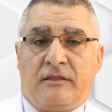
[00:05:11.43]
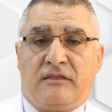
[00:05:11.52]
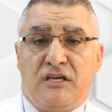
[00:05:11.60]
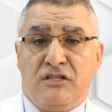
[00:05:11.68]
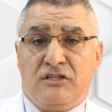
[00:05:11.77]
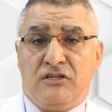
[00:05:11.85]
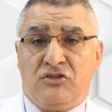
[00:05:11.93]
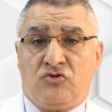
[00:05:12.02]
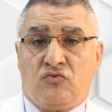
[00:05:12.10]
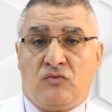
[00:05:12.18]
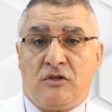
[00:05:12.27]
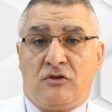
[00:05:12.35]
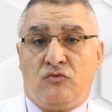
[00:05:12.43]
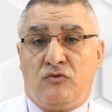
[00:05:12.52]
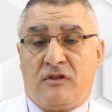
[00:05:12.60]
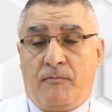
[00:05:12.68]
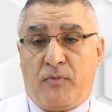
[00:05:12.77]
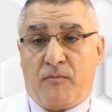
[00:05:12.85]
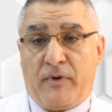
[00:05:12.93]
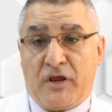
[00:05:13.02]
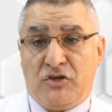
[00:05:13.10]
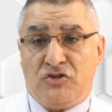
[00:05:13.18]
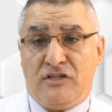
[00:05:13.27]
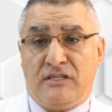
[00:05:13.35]
dentist will do the
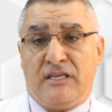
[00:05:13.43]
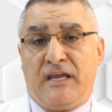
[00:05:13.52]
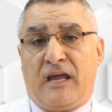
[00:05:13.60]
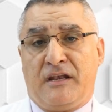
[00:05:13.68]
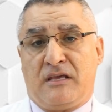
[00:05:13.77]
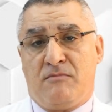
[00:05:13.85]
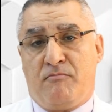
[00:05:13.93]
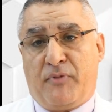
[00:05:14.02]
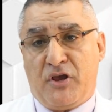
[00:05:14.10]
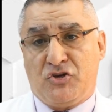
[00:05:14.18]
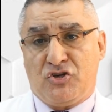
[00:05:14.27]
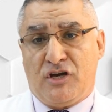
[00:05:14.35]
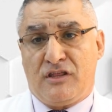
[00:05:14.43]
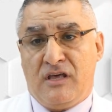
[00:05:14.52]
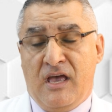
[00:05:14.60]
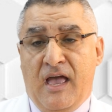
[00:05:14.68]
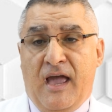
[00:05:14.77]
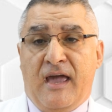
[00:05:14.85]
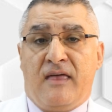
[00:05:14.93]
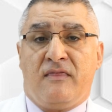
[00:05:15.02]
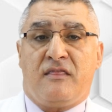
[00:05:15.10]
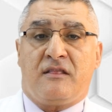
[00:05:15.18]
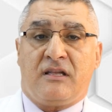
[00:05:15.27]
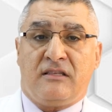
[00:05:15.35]
preparation, take an impression,
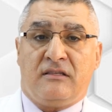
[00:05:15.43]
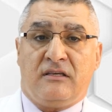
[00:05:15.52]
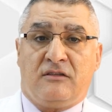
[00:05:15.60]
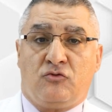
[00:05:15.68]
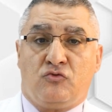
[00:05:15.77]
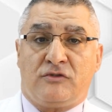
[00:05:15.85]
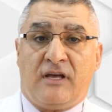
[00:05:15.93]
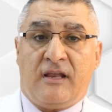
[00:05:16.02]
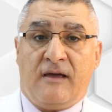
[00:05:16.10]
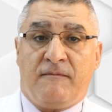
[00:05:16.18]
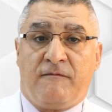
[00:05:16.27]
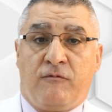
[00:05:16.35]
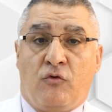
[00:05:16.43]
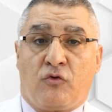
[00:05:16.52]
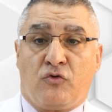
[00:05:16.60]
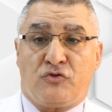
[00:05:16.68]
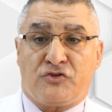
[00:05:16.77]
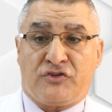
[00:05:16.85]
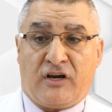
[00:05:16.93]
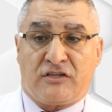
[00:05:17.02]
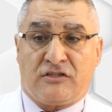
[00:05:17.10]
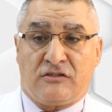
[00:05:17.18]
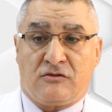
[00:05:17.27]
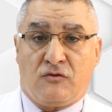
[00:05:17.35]
and send it to the lab for
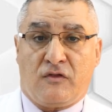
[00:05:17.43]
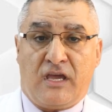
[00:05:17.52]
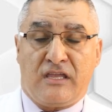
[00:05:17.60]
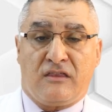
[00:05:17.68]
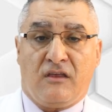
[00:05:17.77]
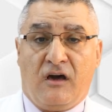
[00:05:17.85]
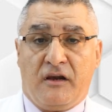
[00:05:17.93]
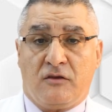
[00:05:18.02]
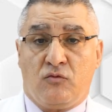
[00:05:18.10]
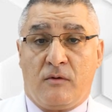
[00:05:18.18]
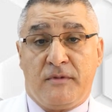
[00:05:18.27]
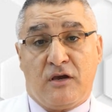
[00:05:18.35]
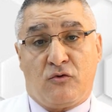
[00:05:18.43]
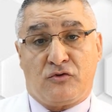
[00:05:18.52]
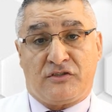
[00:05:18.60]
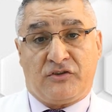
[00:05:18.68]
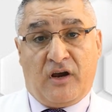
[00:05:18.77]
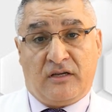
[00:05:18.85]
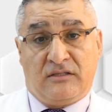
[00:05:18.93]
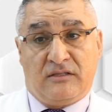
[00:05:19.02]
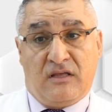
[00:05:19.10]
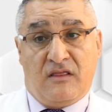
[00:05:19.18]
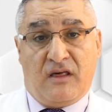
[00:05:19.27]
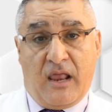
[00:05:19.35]
construction. So the indirect will be
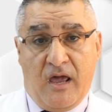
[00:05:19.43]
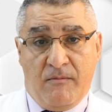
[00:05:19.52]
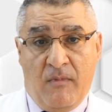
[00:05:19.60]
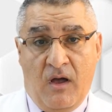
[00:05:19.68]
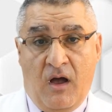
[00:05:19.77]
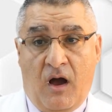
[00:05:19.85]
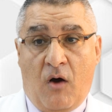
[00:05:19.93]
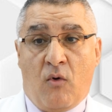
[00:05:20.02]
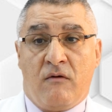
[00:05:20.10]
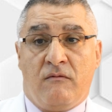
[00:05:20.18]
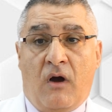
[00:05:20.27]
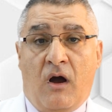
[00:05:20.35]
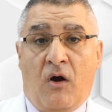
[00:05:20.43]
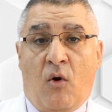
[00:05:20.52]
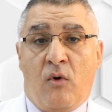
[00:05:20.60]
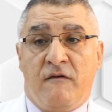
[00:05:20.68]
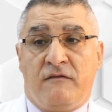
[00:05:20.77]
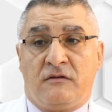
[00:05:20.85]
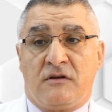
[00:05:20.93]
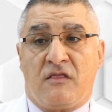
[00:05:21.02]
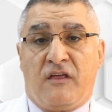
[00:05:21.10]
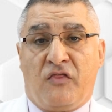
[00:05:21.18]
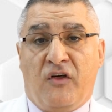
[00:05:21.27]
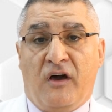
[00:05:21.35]
constructed in the lab. However,
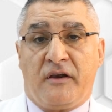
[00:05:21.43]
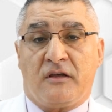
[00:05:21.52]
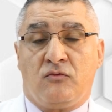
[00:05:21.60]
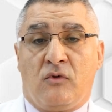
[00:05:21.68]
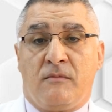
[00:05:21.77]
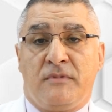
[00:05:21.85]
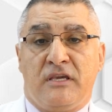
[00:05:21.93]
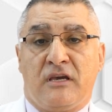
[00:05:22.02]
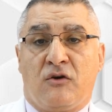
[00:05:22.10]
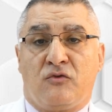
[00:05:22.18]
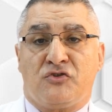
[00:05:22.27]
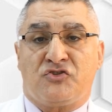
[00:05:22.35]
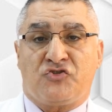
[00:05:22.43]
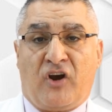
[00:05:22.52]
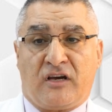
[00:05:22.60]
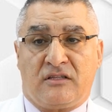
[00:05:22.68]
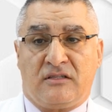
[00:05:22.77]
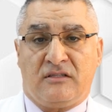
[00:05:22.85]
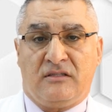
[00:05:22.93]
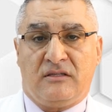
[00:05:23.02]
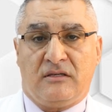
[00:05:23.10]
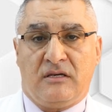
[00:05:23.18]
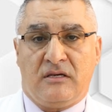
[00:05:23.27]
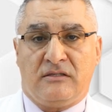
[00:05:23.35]
the direct will be constructed
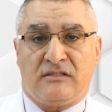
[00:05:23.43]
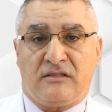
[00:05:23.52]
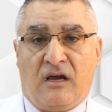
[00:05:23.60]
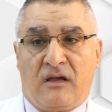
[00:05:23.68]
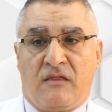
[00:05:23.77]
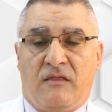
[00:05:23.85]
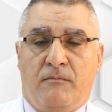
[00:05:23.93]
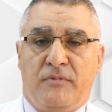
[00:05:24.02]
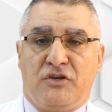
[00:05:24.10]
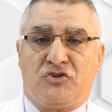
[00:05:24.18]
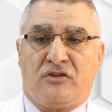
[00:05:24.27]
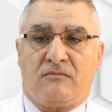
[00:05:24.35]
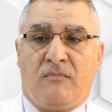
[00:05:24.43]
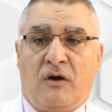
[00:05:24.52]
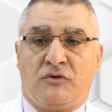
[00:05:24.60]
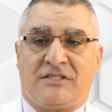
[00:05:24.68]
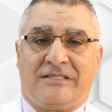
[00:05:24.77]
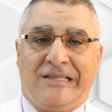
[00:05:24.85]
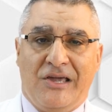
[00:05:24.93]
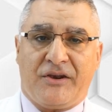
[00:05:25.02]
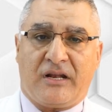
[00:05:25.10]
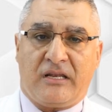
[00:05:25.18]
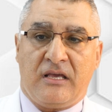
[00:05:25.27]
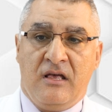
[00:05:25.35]
inside the patient mouth
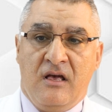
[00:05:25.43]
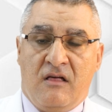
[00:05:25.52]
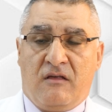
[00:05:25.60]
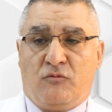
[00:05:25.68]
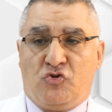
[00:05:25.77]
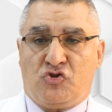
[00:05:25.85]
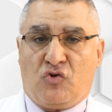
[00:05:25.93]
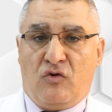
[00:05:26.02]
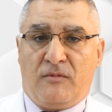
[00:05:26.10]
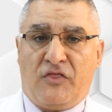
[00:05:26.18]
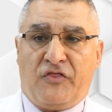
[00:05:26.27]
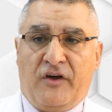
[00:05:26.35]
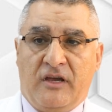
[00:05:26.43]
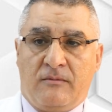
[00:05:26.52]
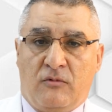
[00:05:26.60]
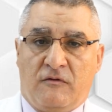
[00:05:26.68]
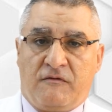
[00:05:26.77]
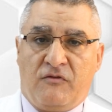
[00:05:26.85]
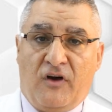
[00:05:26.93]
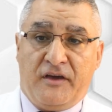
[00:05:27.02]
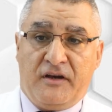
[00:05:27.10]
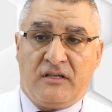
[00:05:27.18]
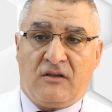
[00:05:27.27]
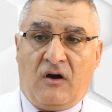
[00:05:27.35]
directly. The most common type of
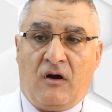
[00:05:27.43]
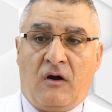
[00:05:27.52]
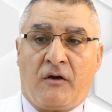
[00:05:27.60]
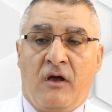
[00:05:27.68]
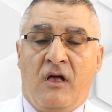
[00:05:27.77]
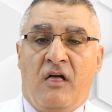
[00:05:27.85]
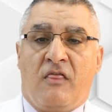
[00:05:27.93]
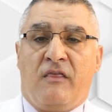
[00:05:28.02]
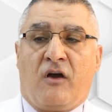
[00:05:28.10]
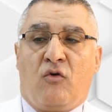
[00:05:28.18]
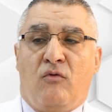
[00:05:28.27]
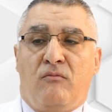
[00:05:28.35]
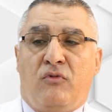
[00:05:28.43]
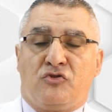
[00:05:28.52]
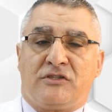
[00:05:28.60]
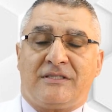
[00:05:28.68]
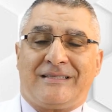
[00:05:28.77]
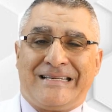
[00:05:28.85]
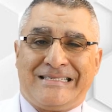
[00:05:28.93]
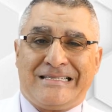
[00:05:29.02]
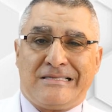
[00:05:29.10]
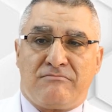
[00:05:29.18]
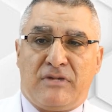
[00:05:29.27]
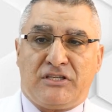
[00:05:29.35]
direct are the composite
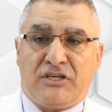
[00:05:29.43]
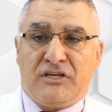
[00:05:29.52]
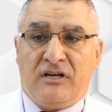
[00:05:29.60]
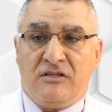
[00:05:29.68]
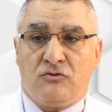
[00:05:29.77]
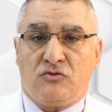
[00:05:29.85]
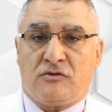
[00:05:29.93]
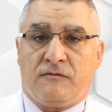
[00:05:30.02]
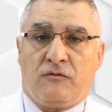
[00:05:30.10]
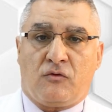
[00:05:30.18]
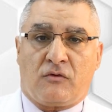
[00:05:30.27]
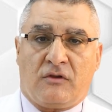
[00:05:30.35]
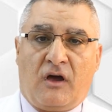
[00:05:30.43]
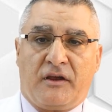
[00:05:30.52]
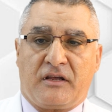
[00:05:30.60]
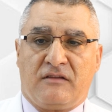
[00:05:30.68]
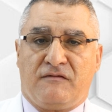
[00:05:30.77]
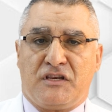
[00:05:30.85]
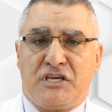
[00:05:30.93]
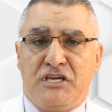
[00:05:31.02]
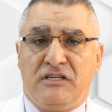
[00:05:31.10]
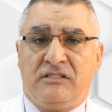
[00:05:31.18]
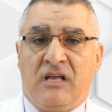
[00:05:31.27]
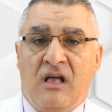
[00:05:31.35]
resin material used for direct
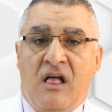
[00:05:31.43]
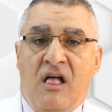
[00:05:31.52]
veneers.